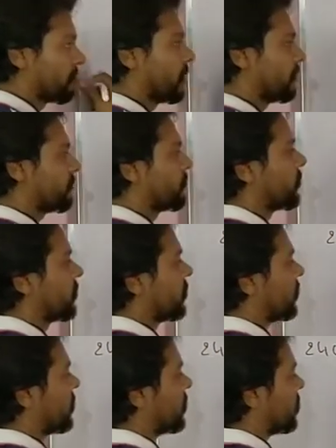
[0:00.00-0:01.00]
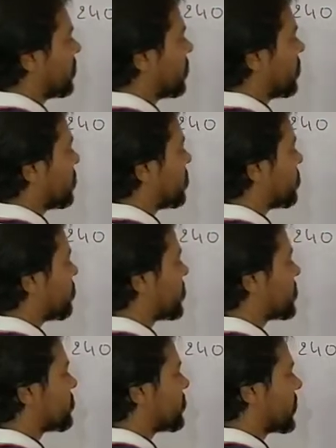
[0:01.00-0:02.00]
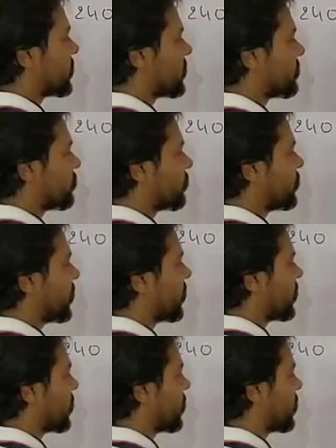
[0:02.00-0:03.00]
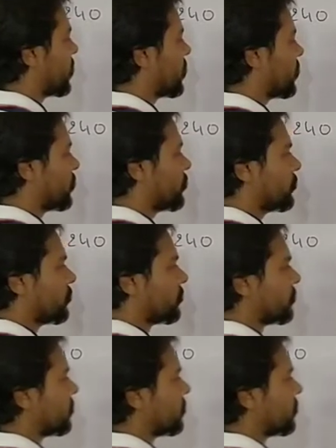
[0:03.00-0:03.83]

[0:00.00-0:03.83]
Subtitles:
If the first factor would be 2,